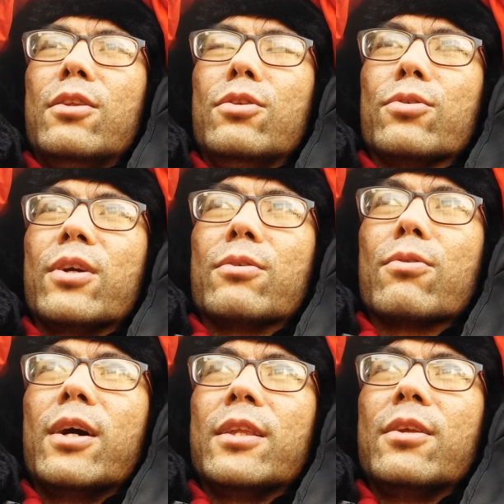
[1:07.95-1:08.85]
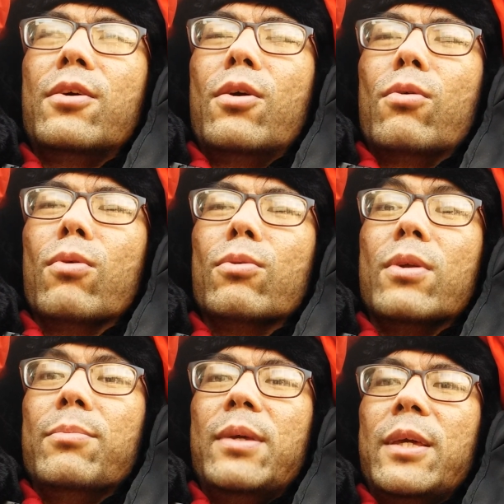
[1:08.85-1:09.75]
during a run, what would
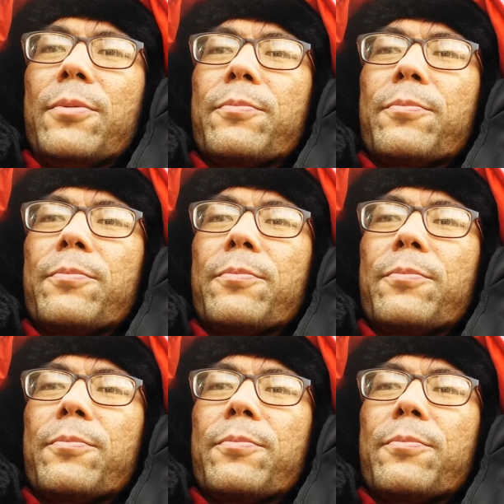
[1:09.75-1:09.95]
it be?